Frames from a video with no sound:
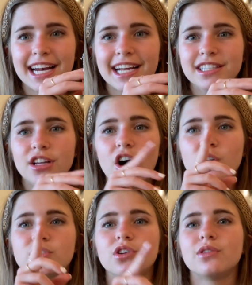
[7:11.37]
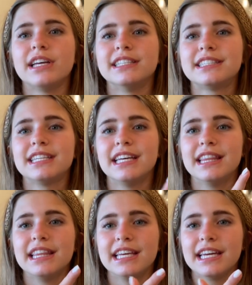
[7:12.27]
I also list
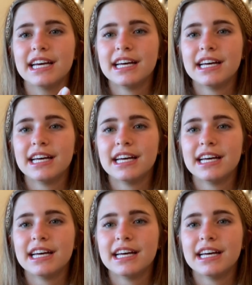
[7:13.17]
in the